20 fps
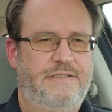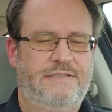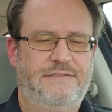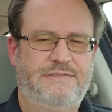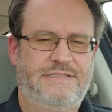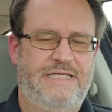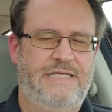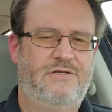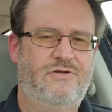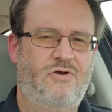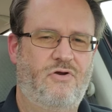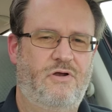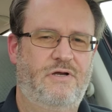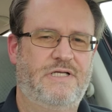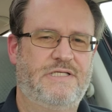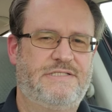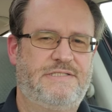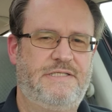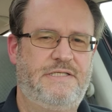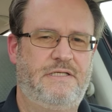It's getting hard
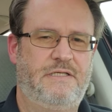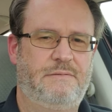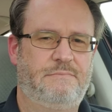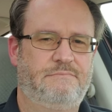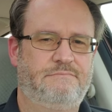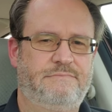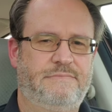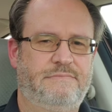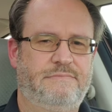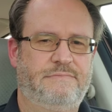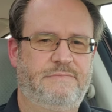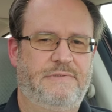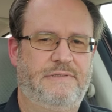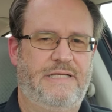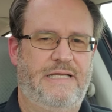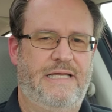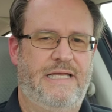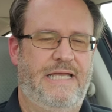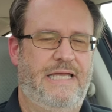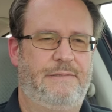to see them.
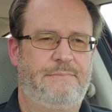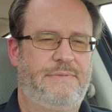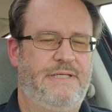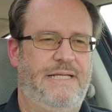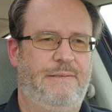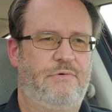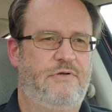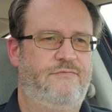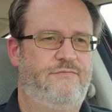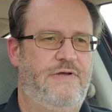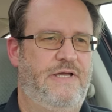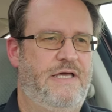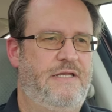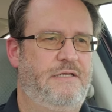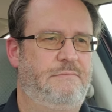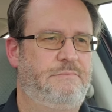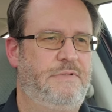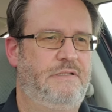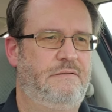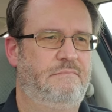I haven't been able to
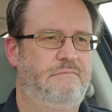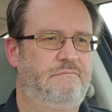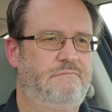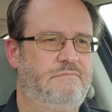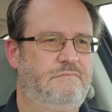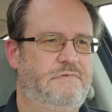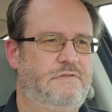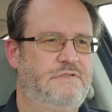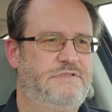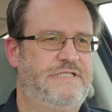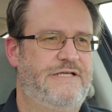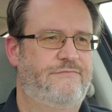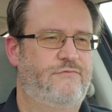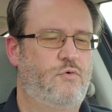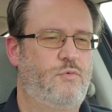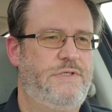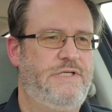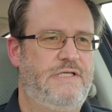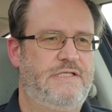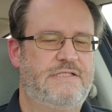find them in several
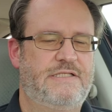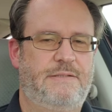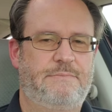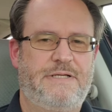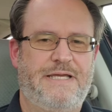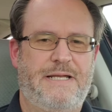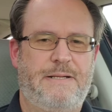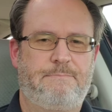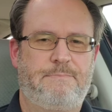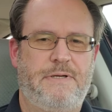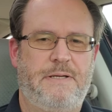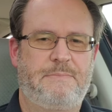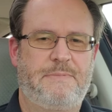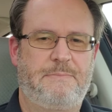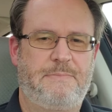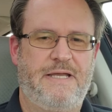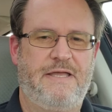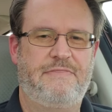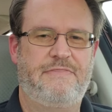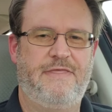weeks, and I'm kind of bummed
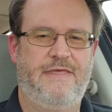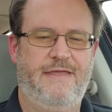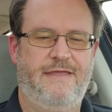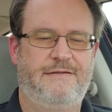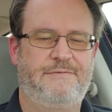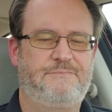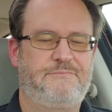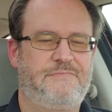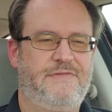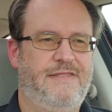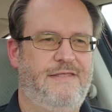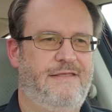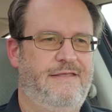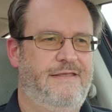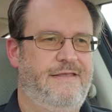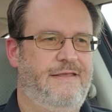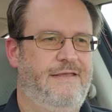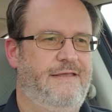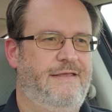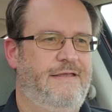about that.
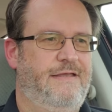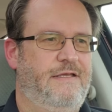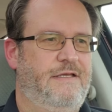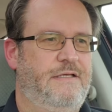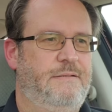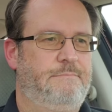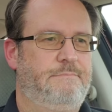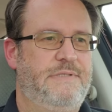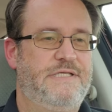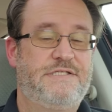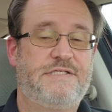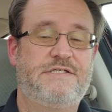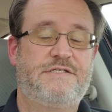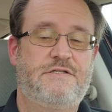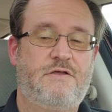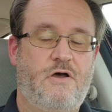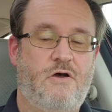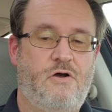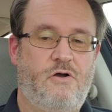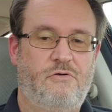Missus
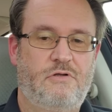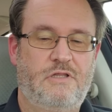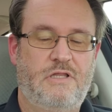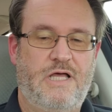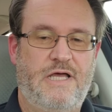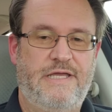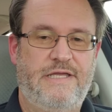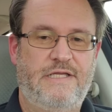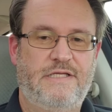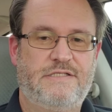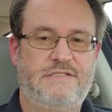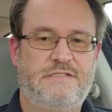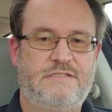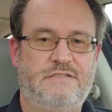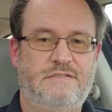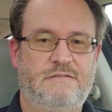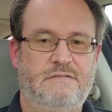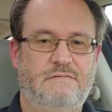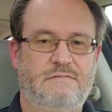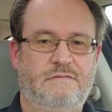Dawg
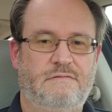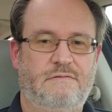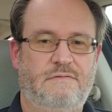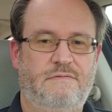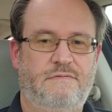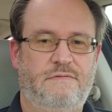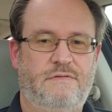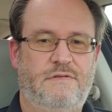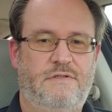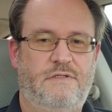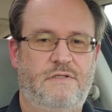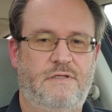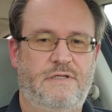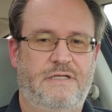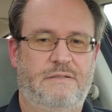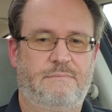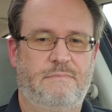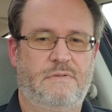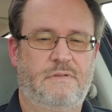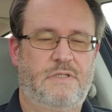likes
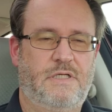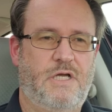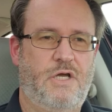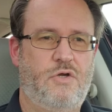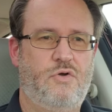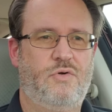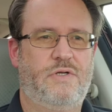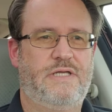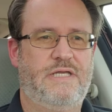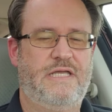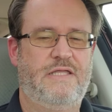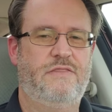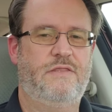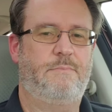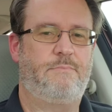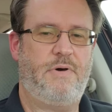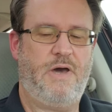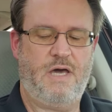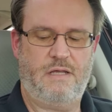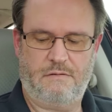the Coke in
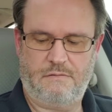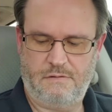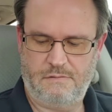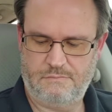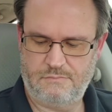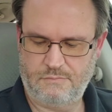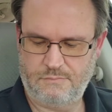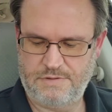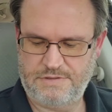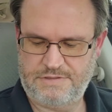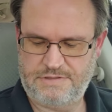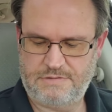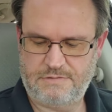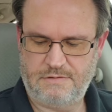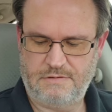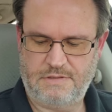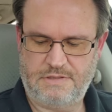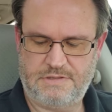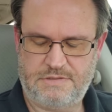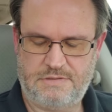the bottle, which
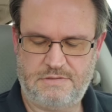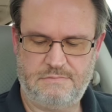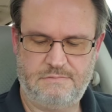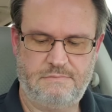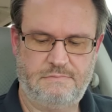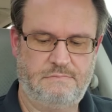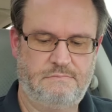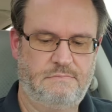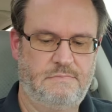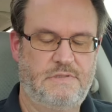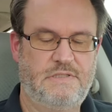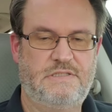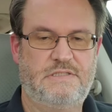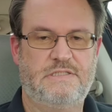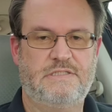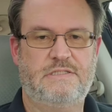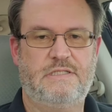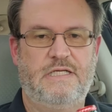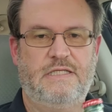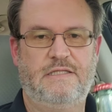looks, it's
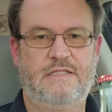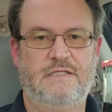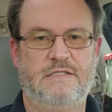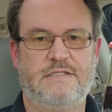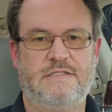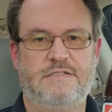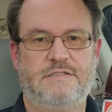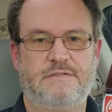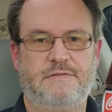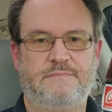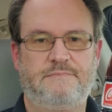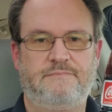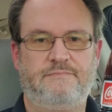just like this.